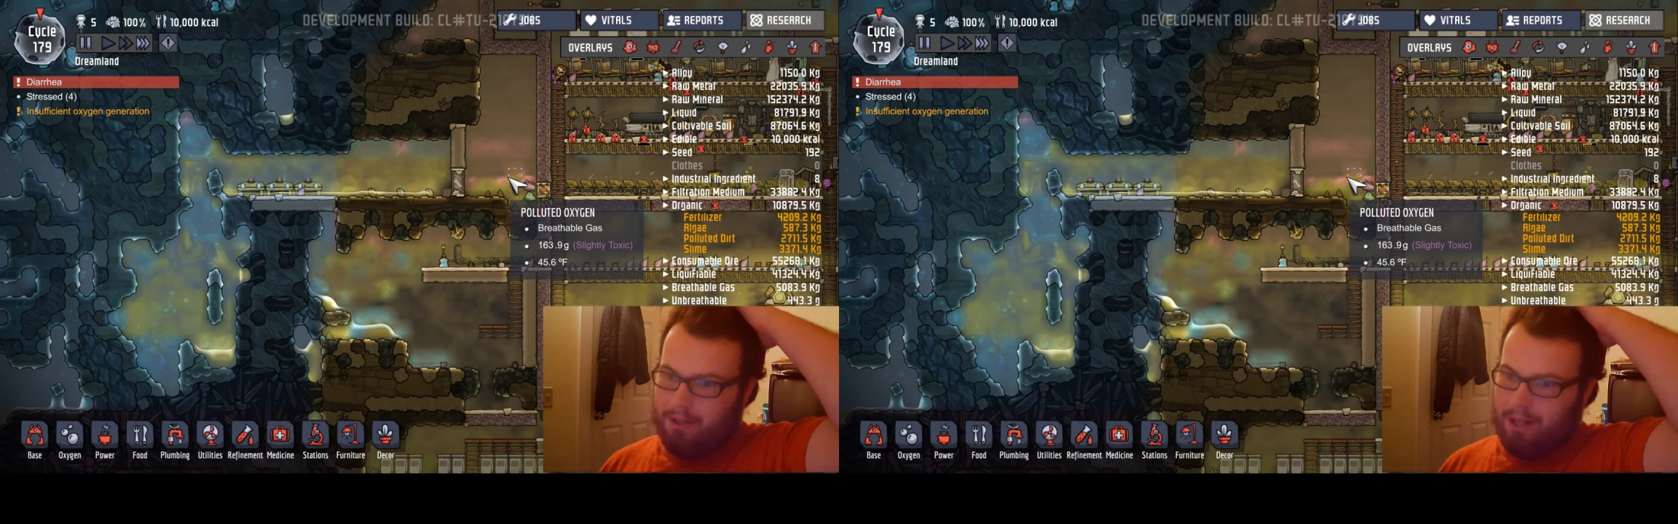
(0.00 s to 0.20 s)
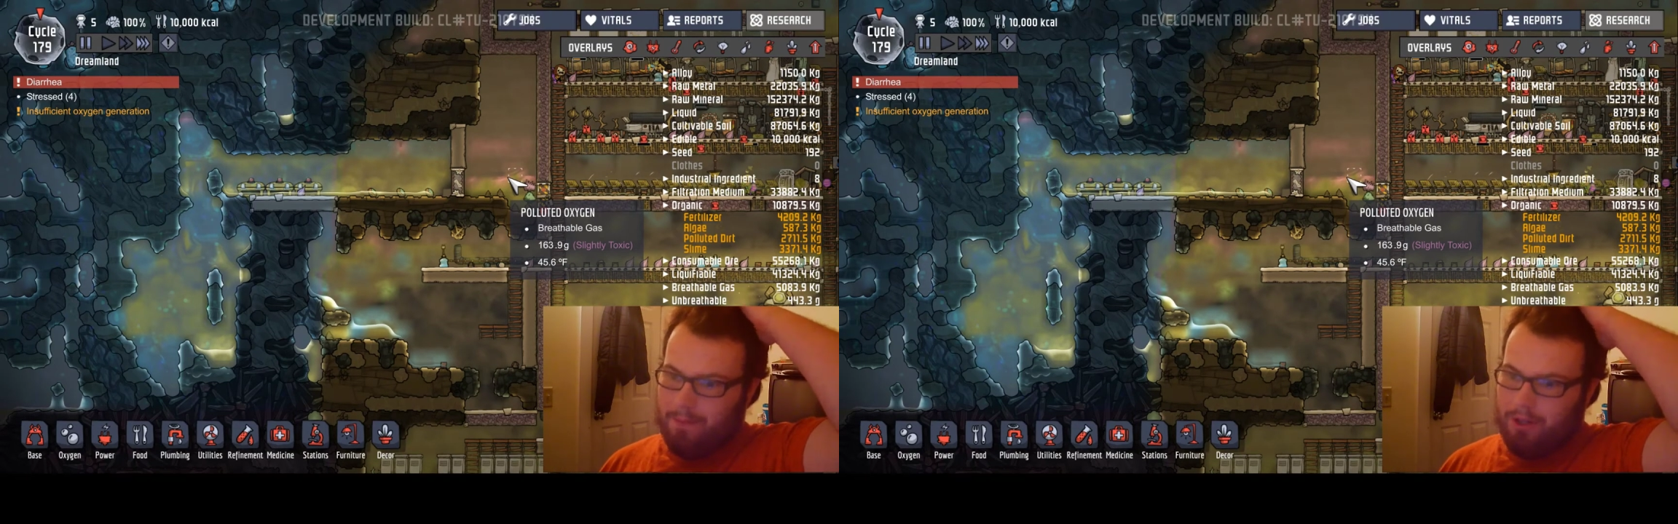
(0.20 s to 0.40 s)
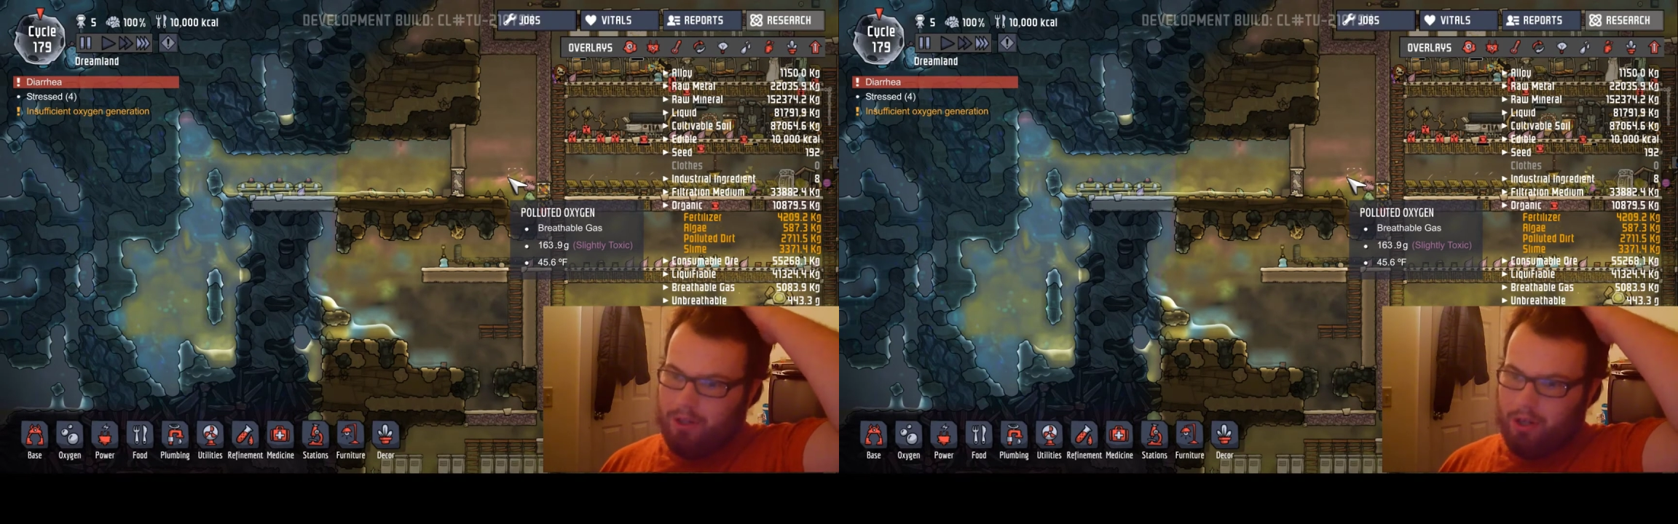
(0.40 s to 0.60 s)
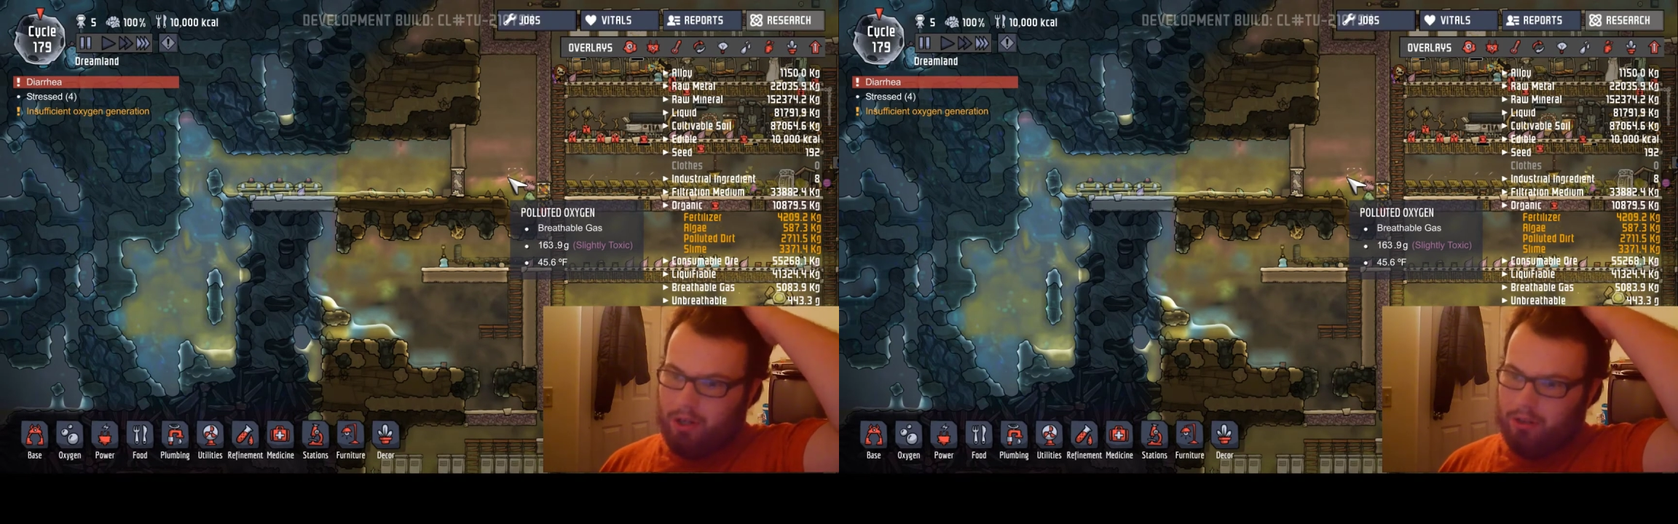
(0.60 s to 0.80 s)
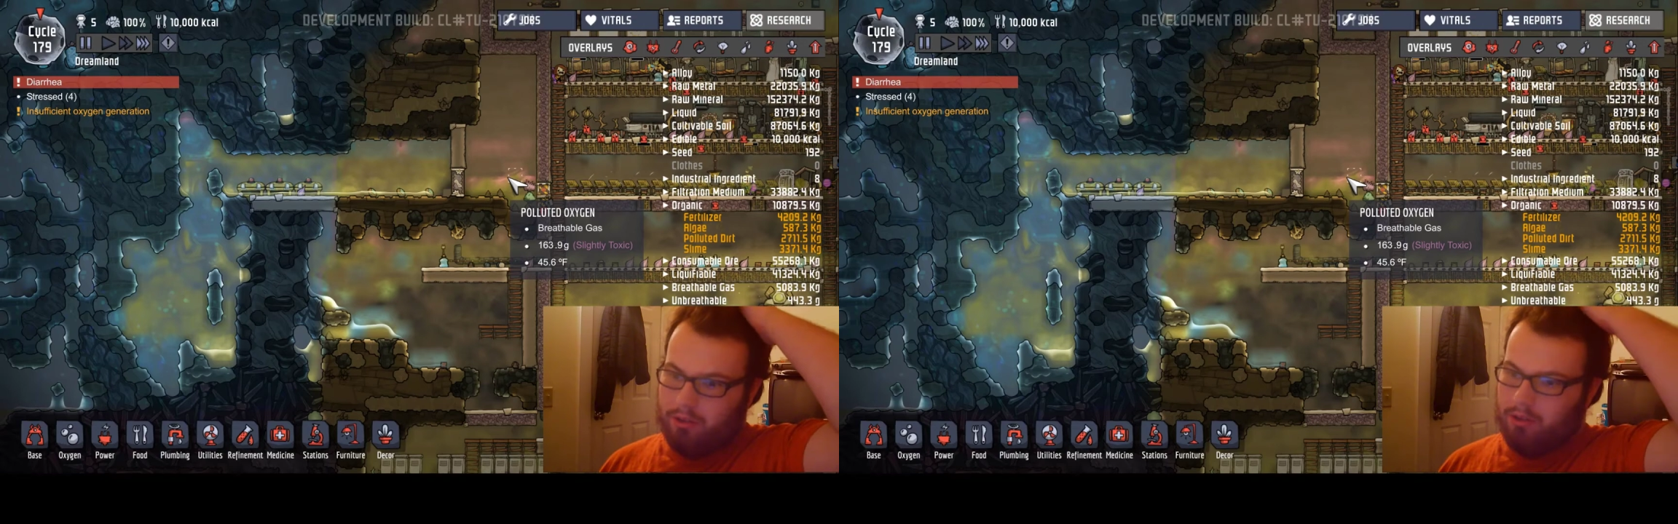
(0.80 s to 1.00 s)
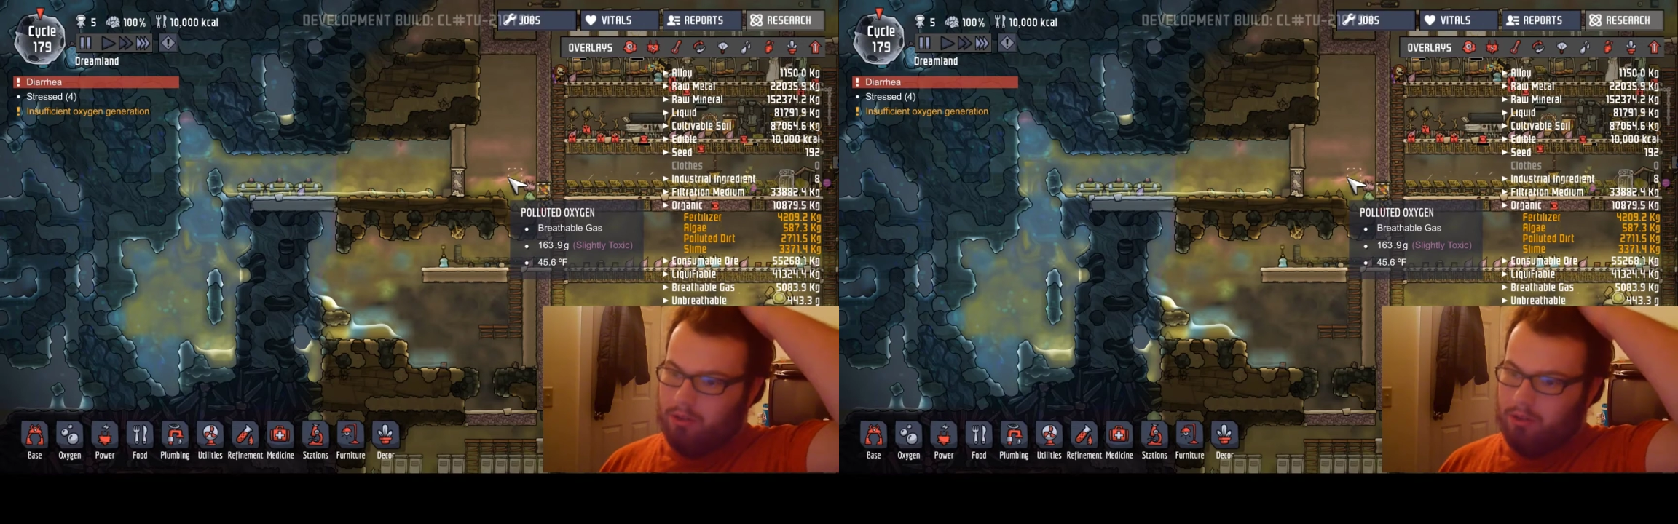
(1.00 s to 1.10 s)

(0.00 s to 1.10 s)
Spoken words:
temperature